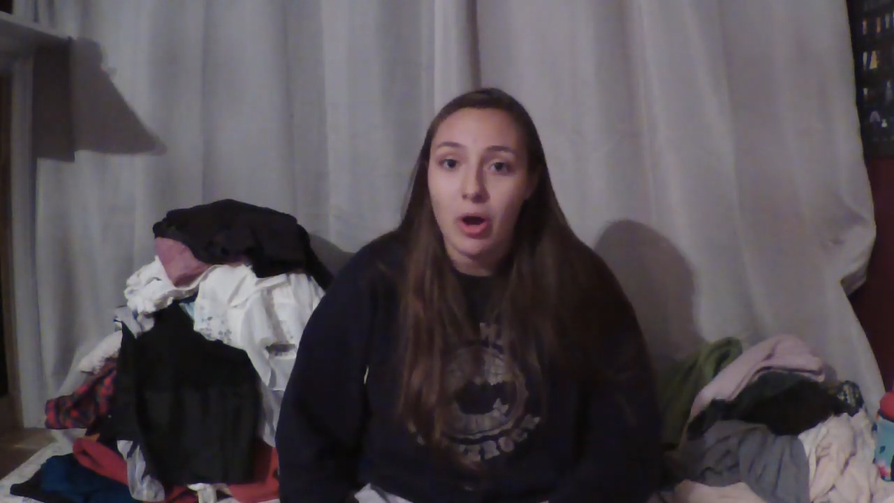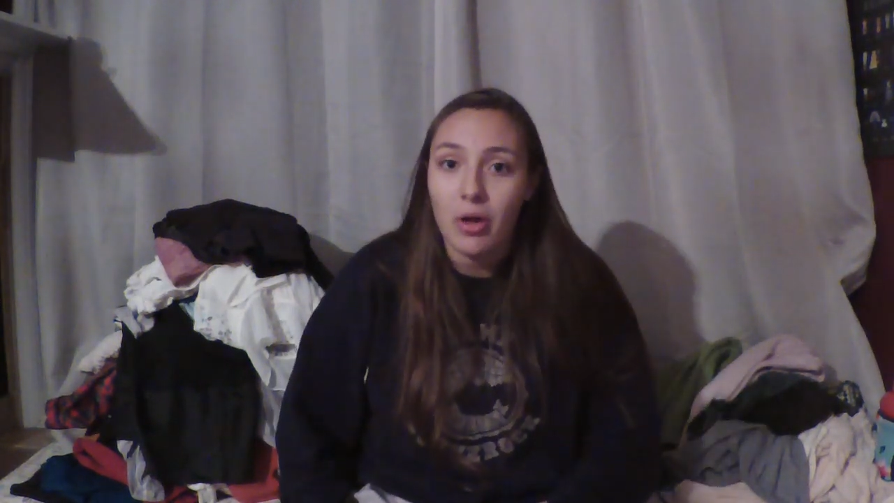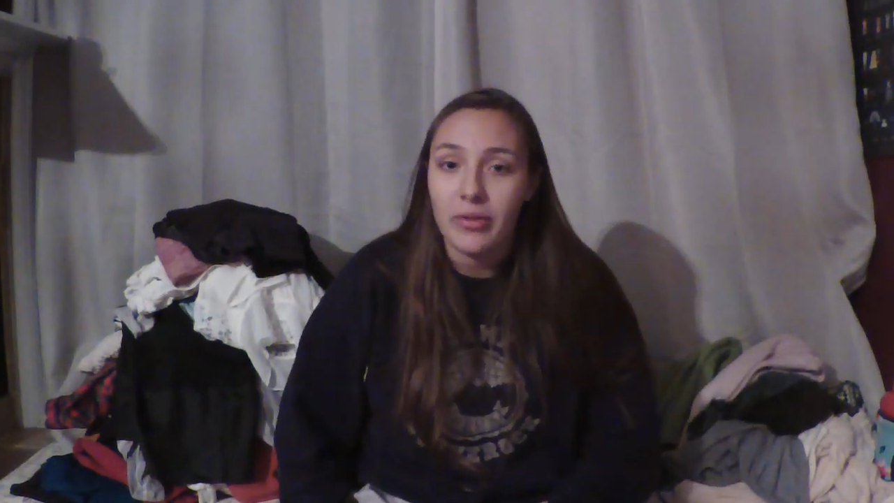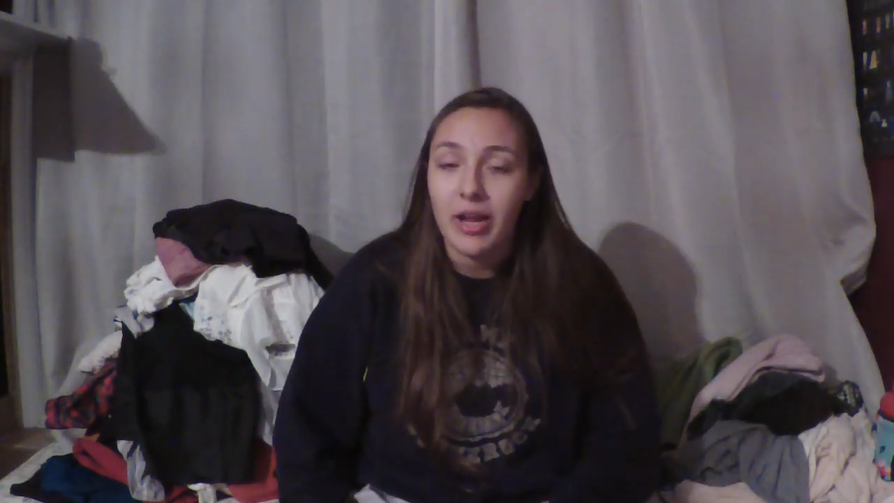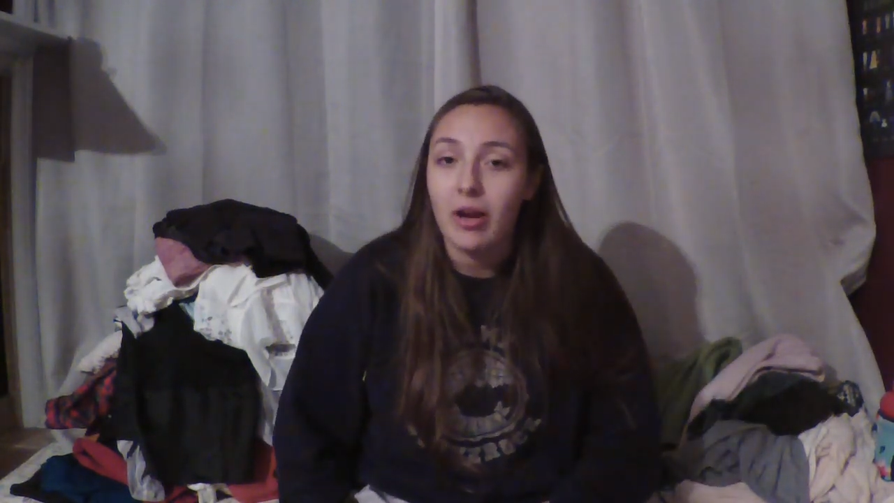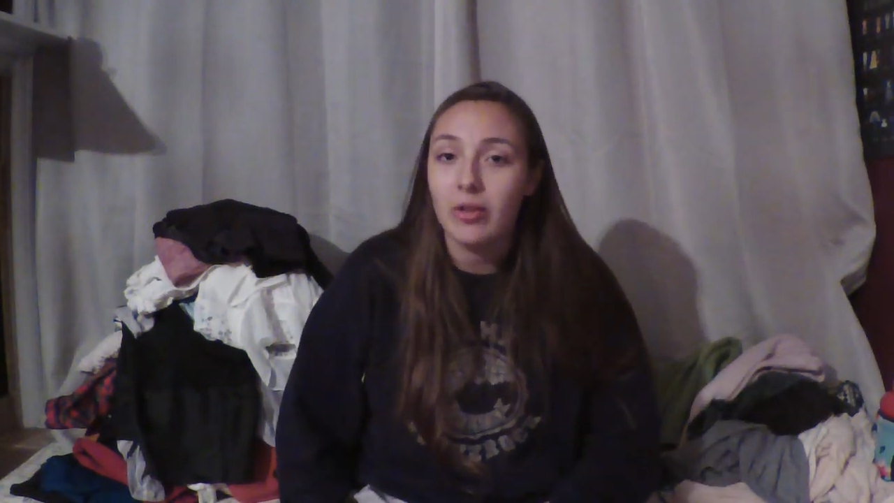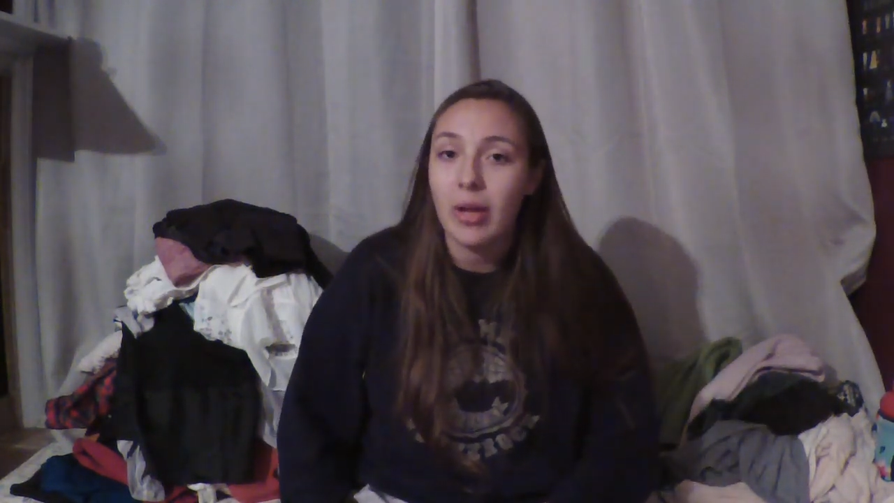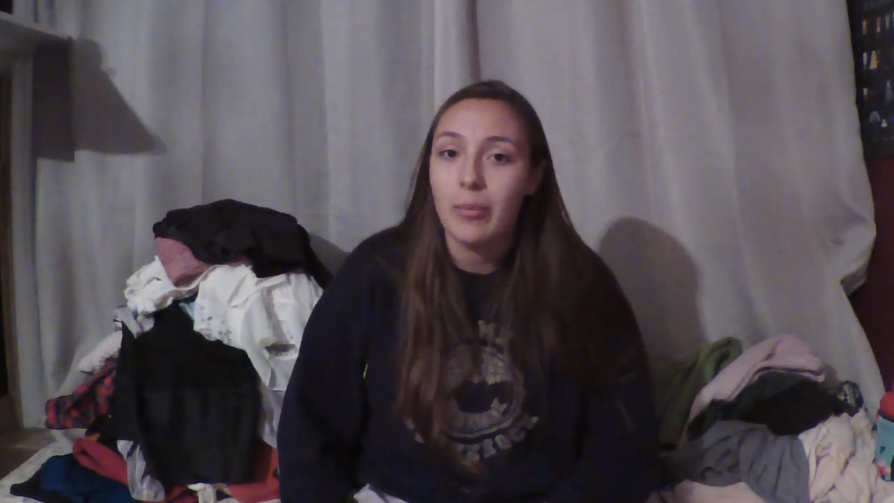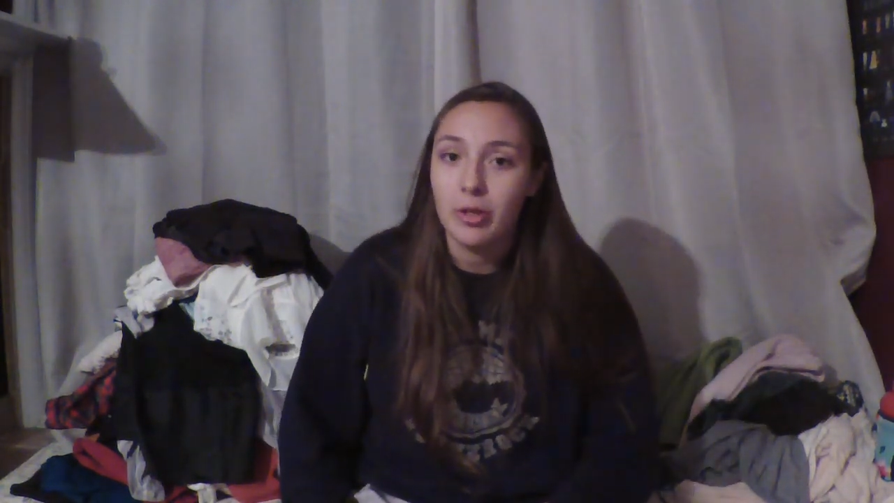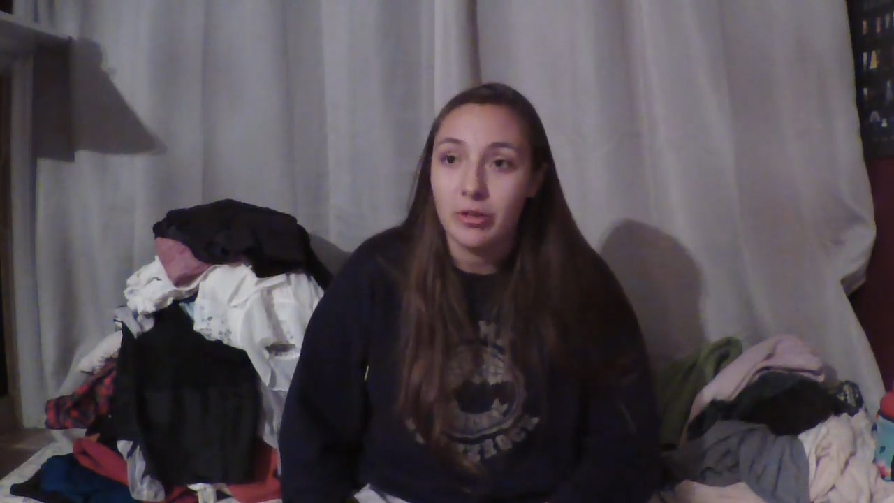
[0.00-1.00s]
on the care
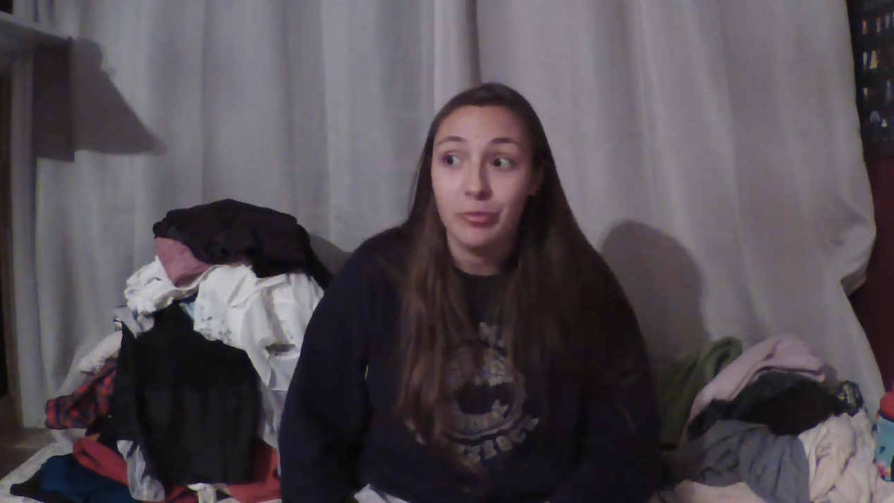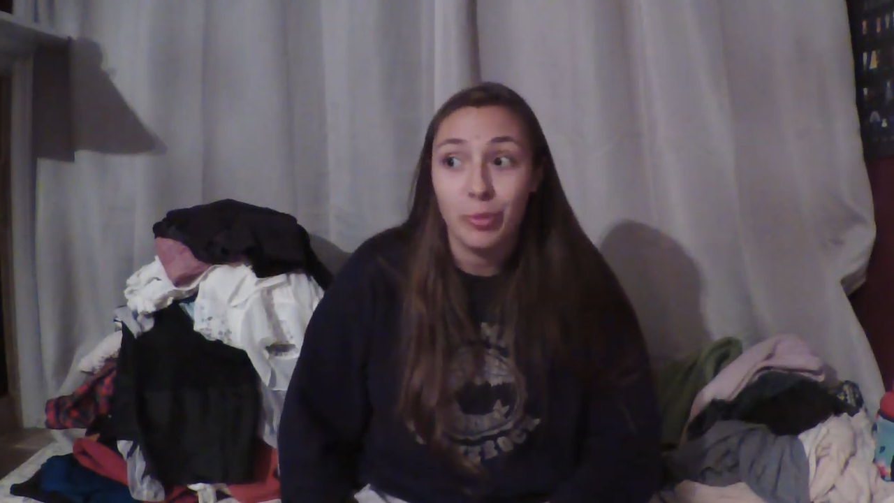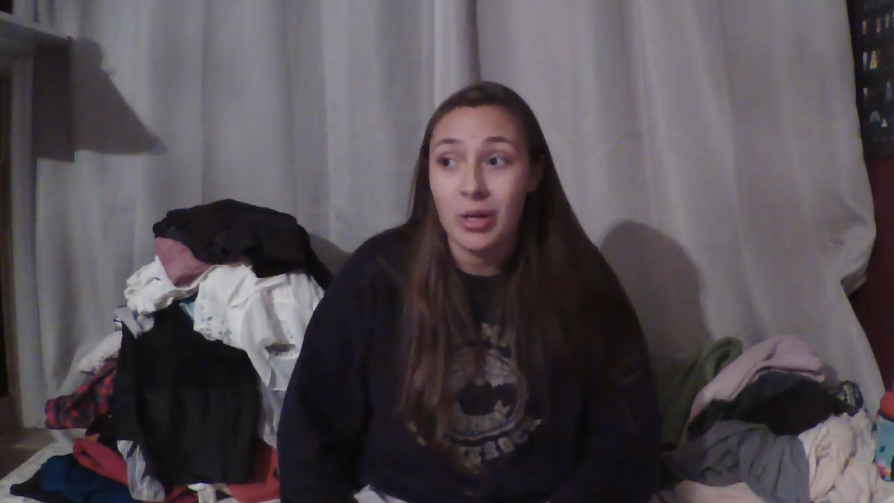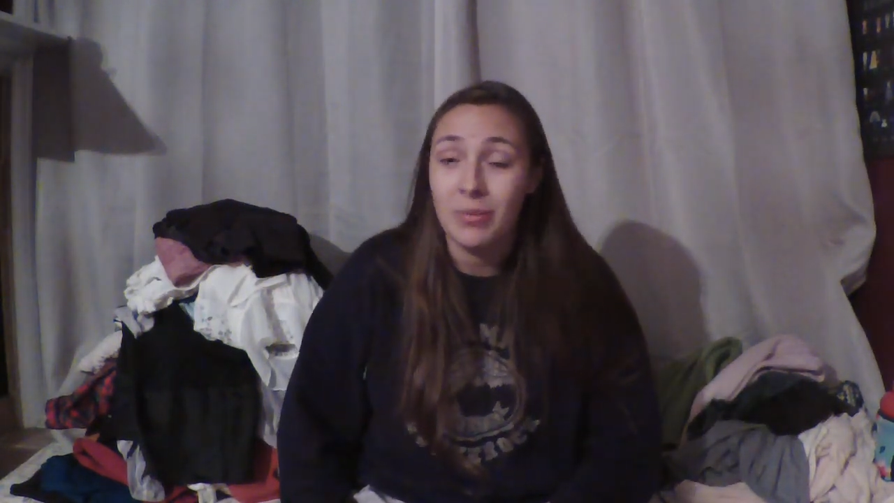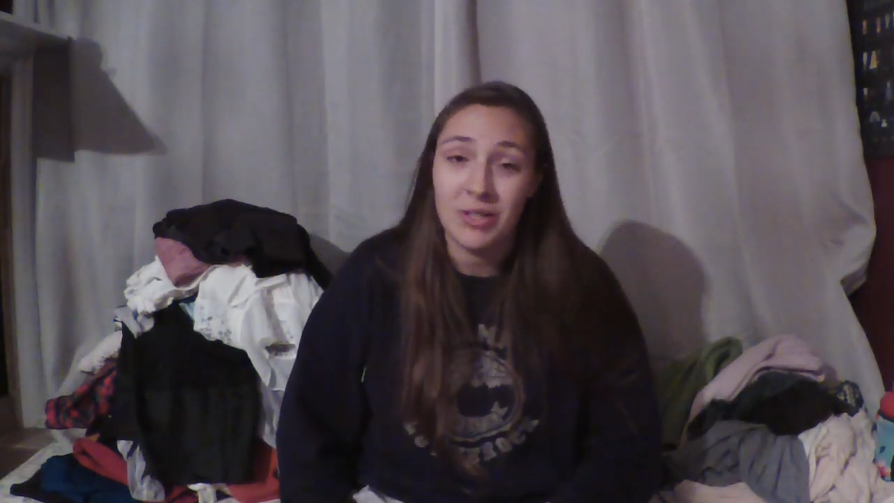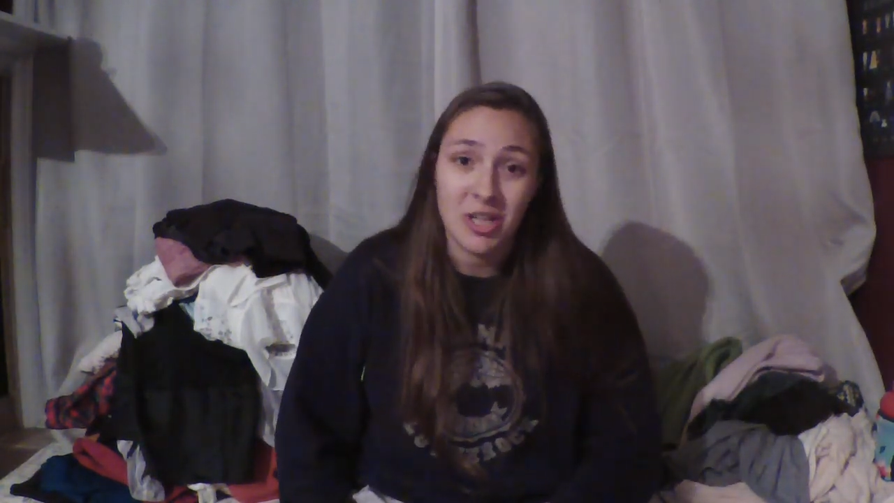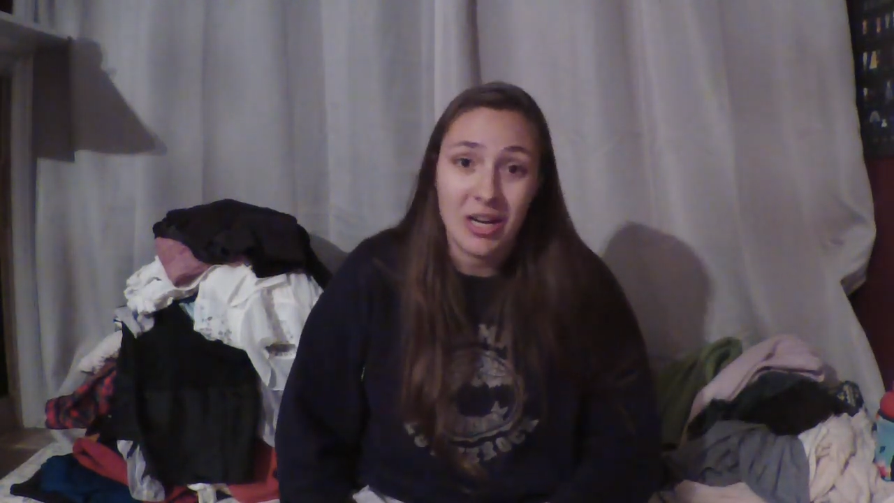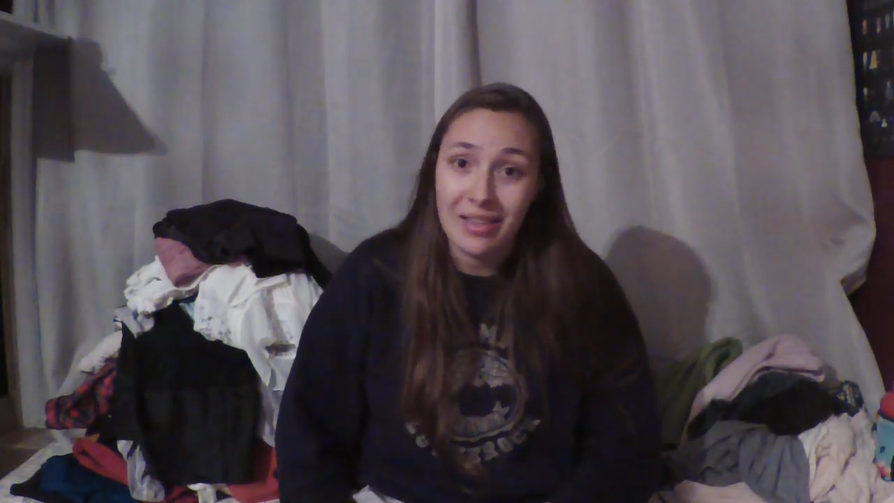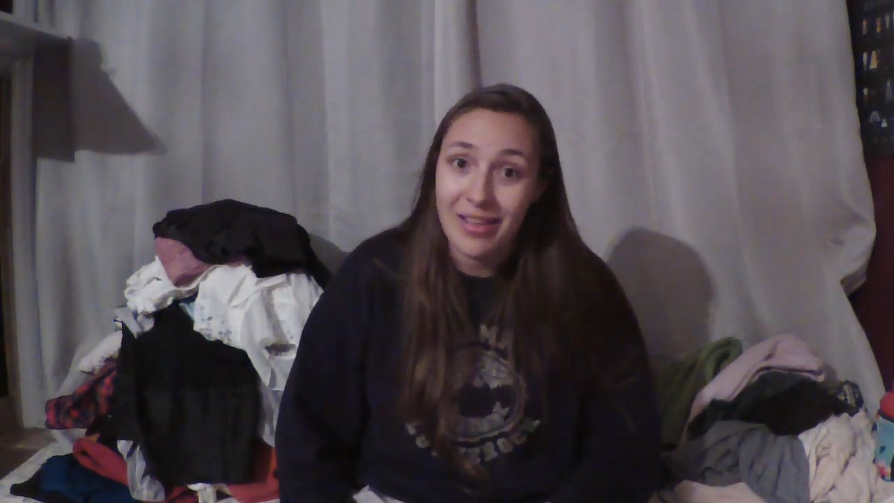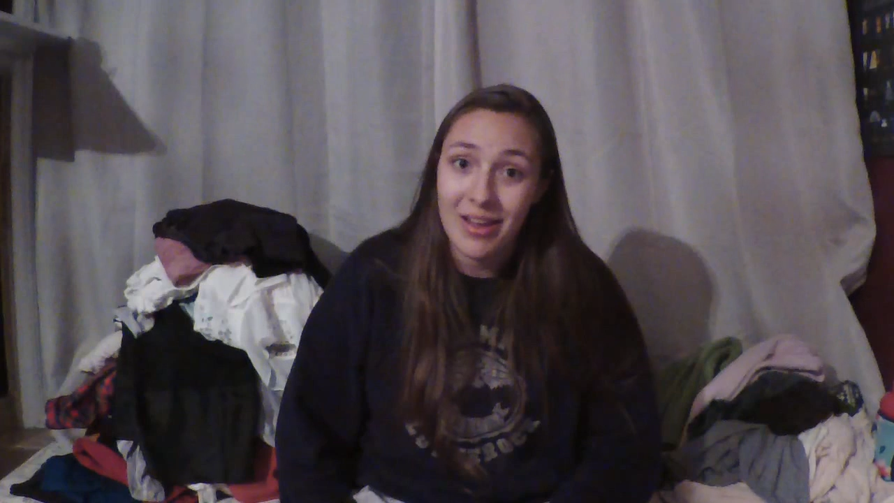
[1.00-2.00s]
label of pretty much
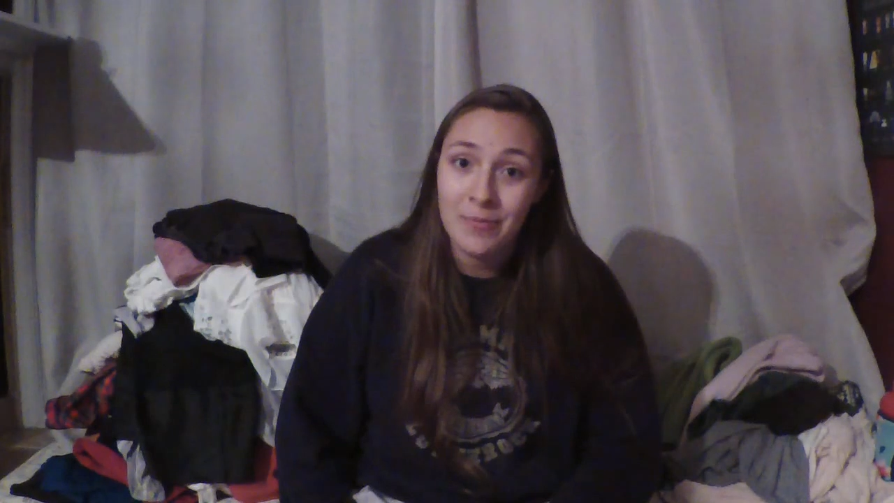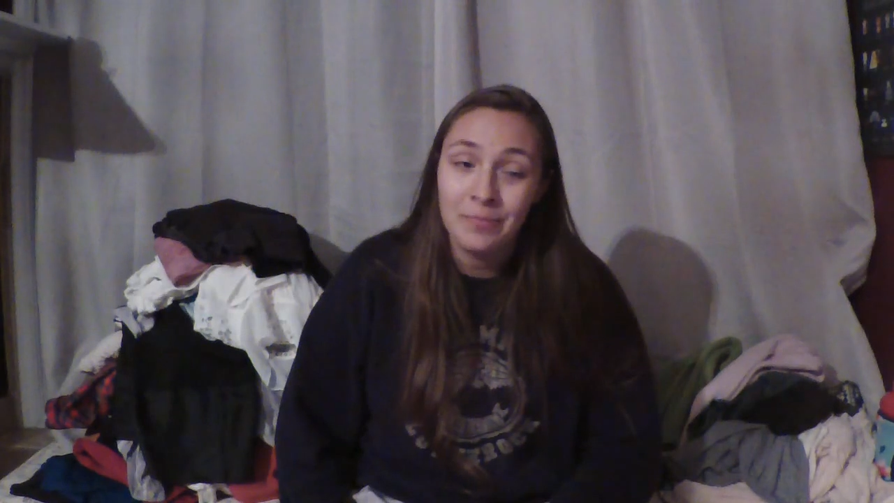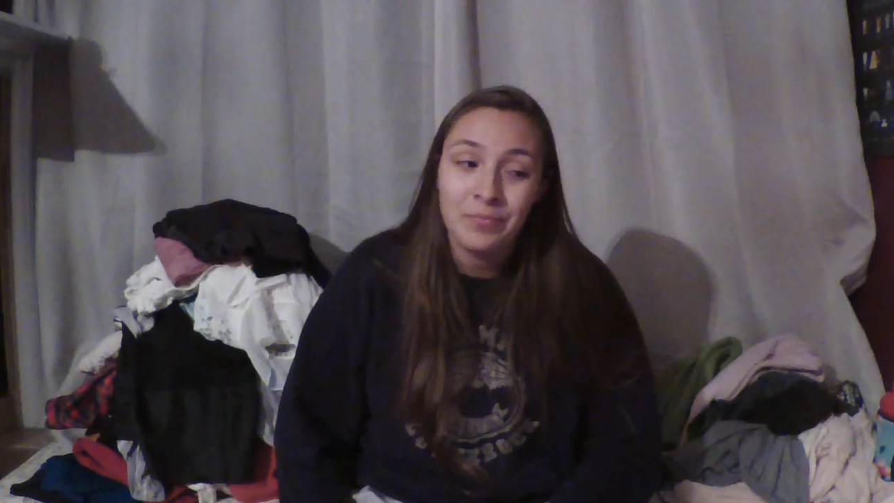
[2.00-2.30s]
anything,